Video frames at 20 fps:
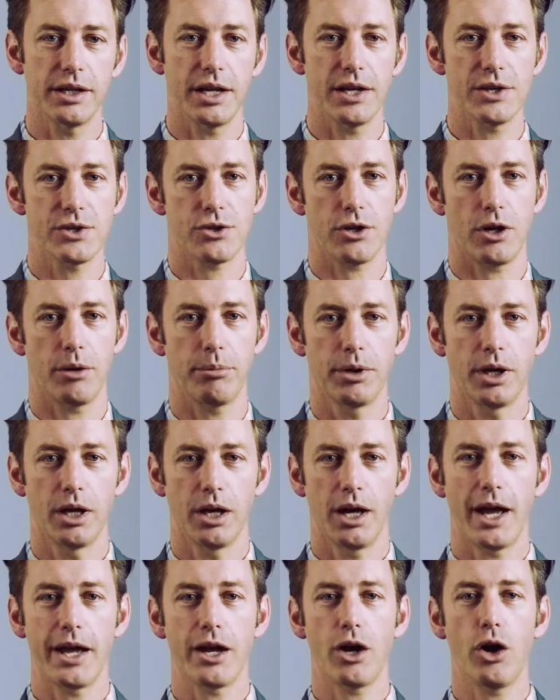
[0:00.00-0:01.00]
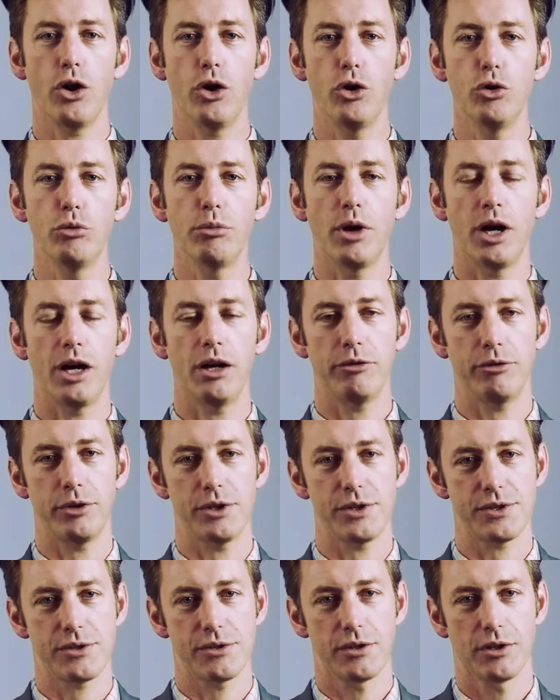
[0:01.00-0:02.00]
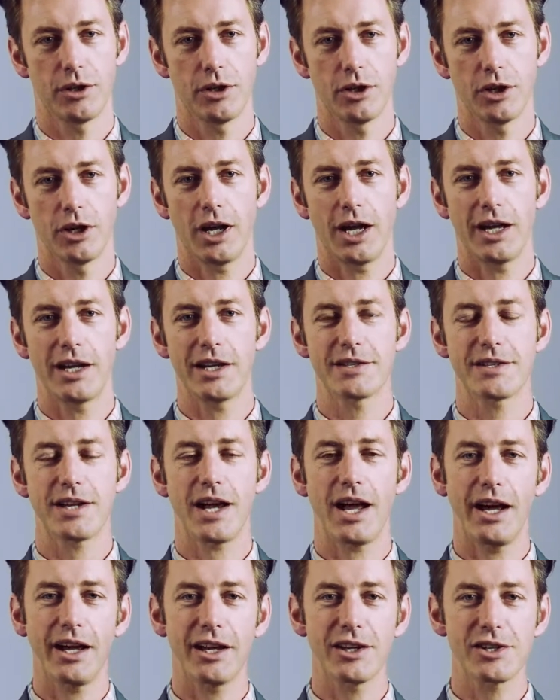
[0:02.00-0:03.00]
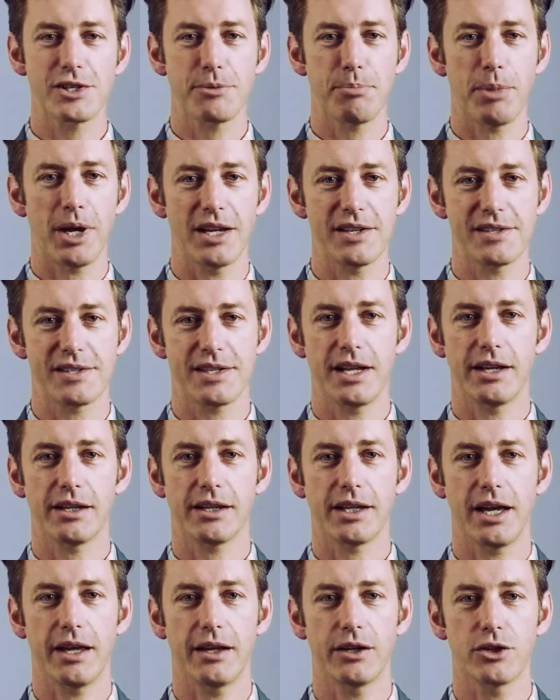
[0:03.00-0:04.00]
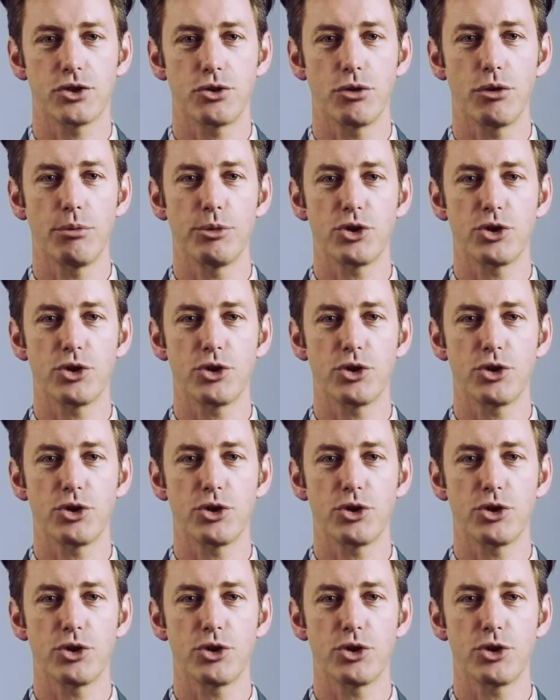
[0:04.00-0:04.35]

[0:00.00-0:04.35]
desktop, a home office, an entire space dedicated to a